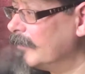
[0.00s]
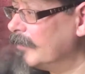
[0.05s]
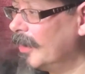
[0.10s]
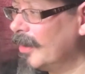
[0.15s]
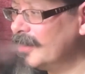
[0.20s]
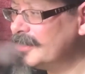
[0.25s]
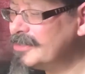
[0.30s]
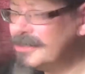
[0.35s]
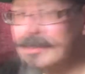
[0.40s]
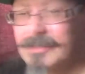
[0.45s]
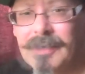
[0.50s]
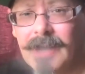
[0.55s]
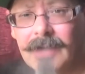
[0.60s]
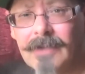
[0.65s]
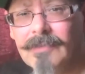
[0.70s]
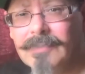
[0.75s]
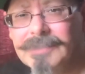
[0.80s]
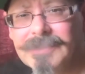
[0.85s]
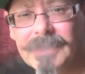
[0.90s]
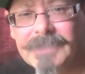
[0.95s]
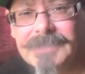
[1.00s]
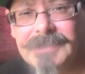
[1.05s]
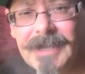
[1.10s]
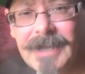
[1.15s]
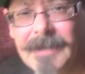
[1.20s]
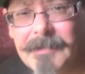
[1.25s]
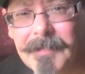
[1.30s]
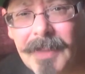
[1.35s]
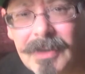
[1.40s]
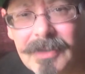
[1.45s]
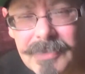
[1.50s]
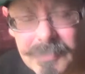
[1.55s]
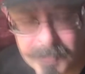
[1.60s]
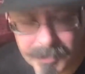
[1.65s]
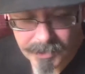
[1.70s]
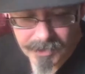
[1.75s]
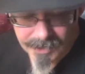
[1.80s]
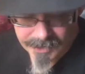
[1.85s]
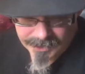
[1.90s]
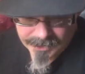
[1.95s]
but I still cannot taste that
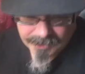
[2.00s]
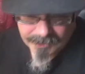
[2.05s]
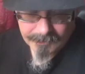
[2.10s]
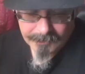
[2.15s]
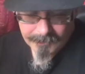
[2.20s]
blueberry.